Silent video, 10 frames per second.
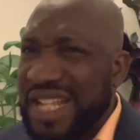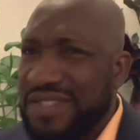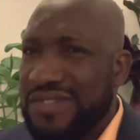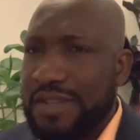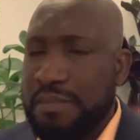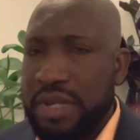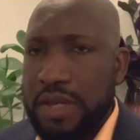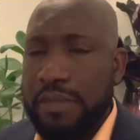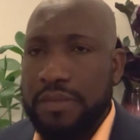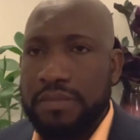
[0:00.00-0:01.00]
That is the
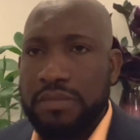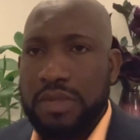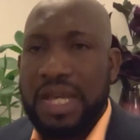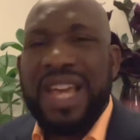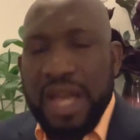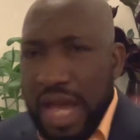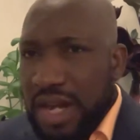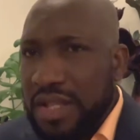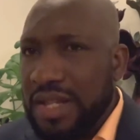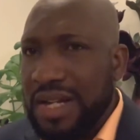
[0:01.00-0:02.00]
minimum.
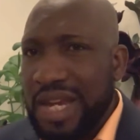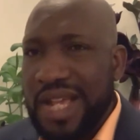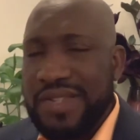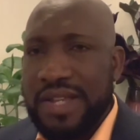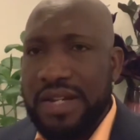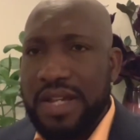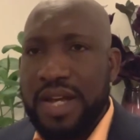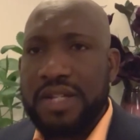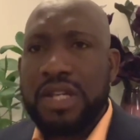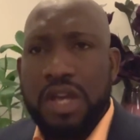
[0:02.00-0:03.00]
Anything less than
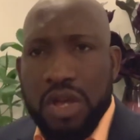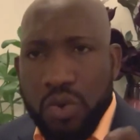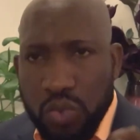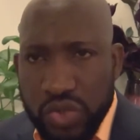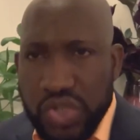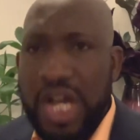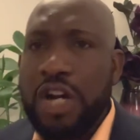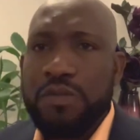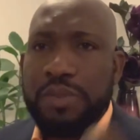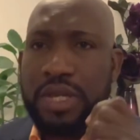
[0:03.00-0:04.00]
that
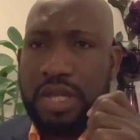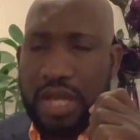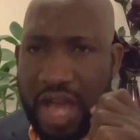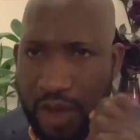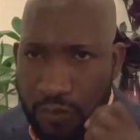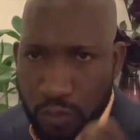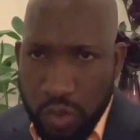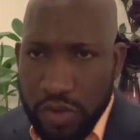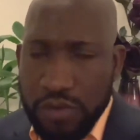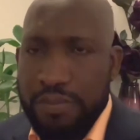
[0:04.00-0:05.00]
shall be and
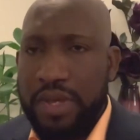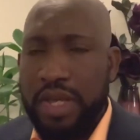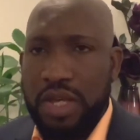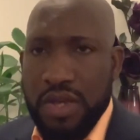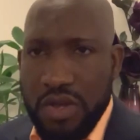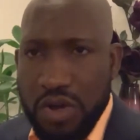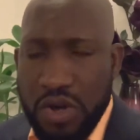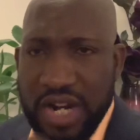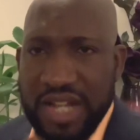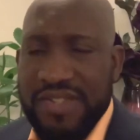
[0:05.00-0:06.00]
will be
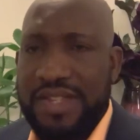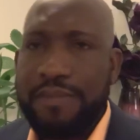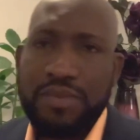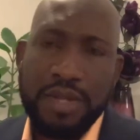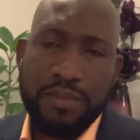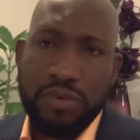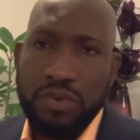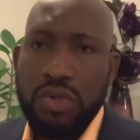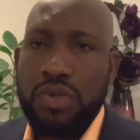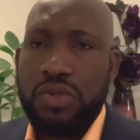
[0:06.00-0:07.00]

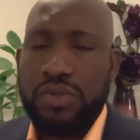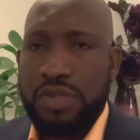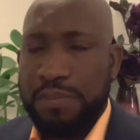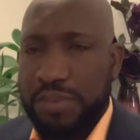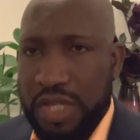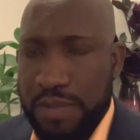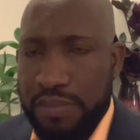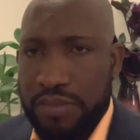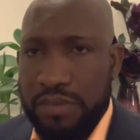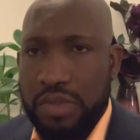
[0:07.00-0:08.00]
unacceptable to the
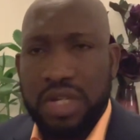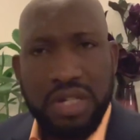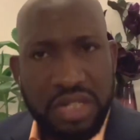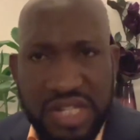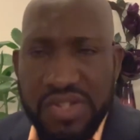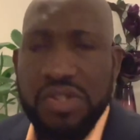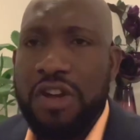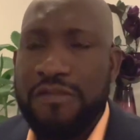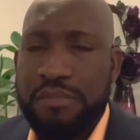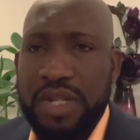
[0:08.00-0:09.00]
people. This
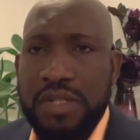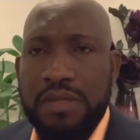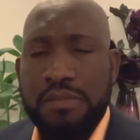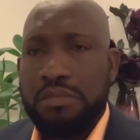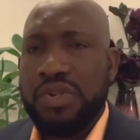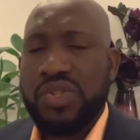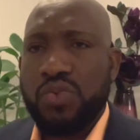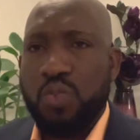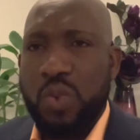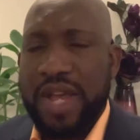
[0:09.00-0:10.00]
government
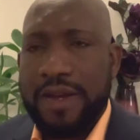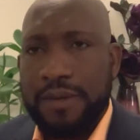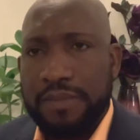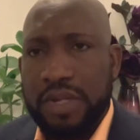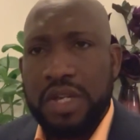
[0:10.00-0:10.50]
must wake up.